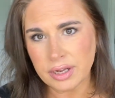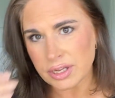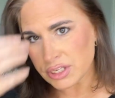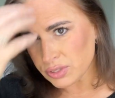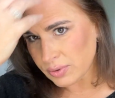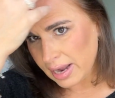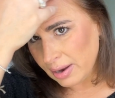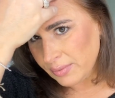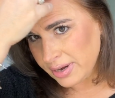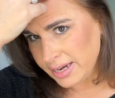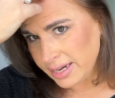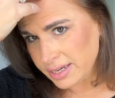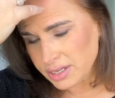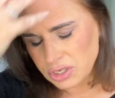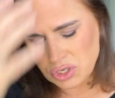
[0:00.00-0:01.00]
So I would
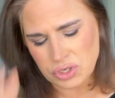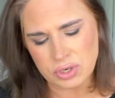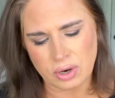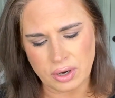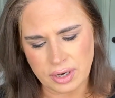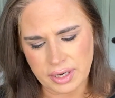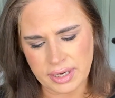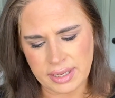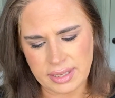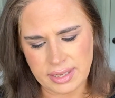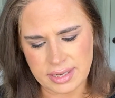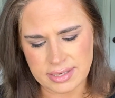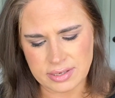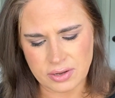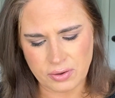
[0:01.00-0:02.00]
need to darken
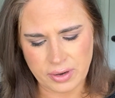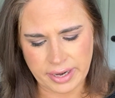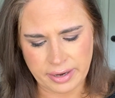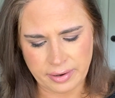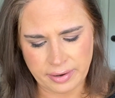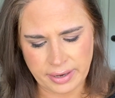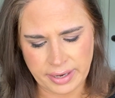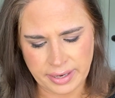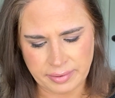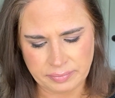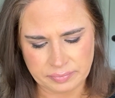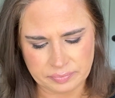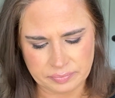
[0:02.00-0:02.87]
this whole area.